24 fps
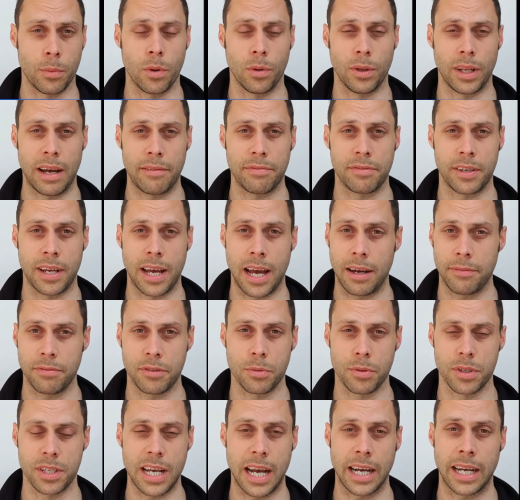have to
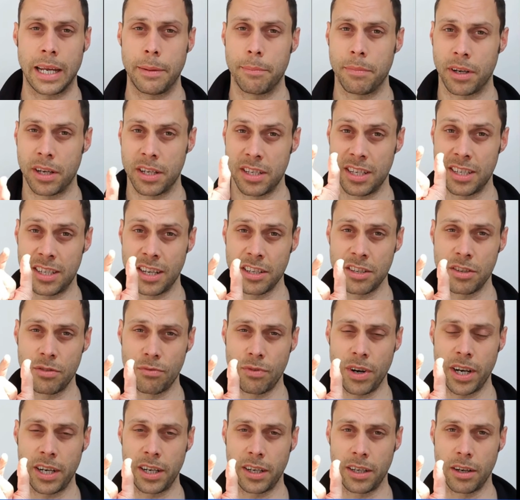attack it because it doesn't
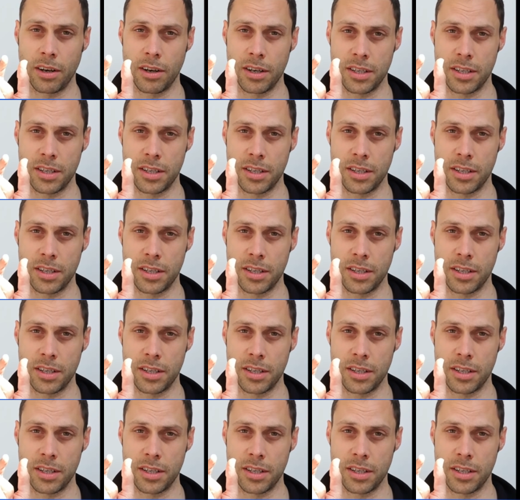recognize